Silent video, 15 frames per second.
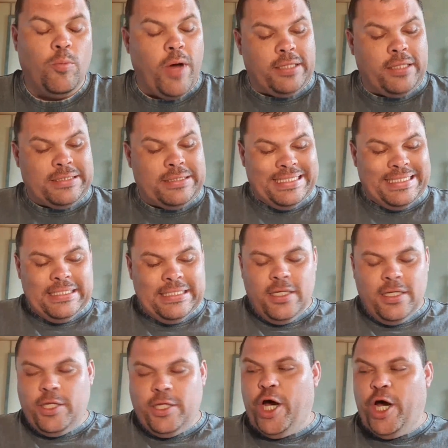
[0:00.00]
Well,
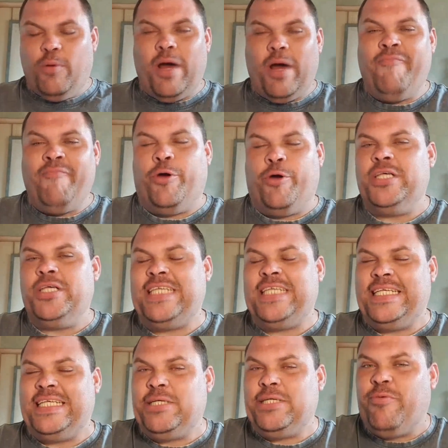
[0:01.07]
everyone at
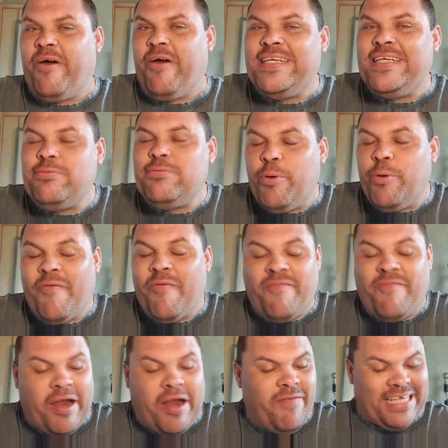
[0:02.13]
City we were
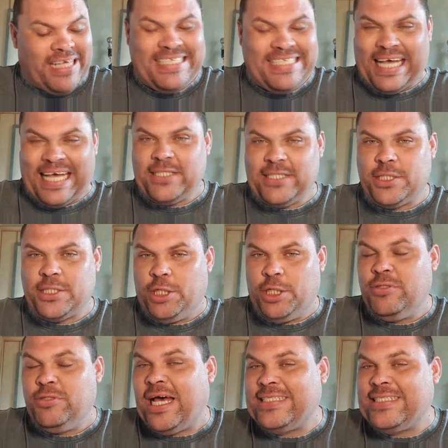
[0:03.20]
very, very sad to
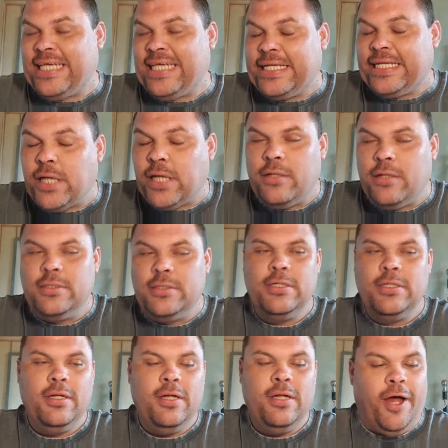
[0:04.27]
lose Arteta.
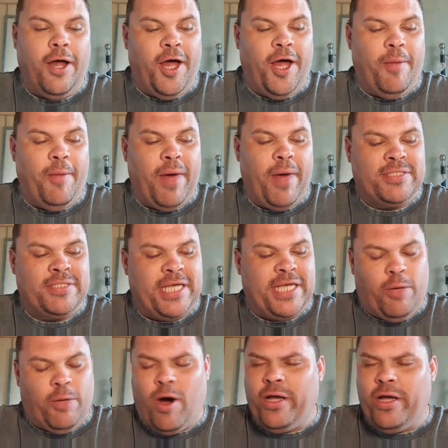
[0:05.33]
I'll
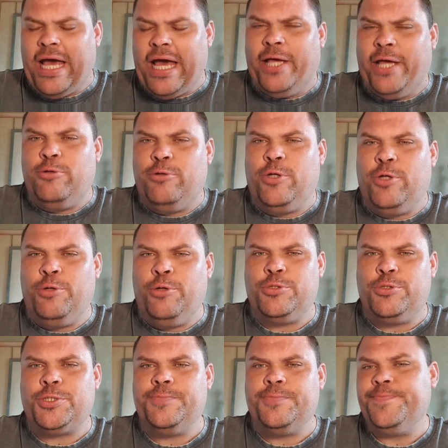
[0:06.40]
tell you one guy. Yeah, but
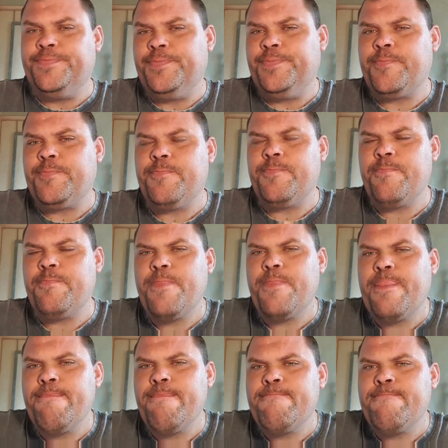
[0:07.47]
as a number two, you're
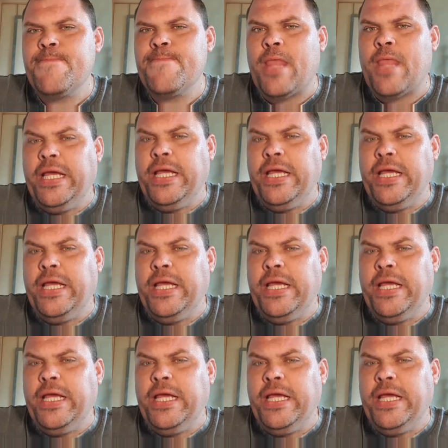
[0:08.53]
sad to lose him.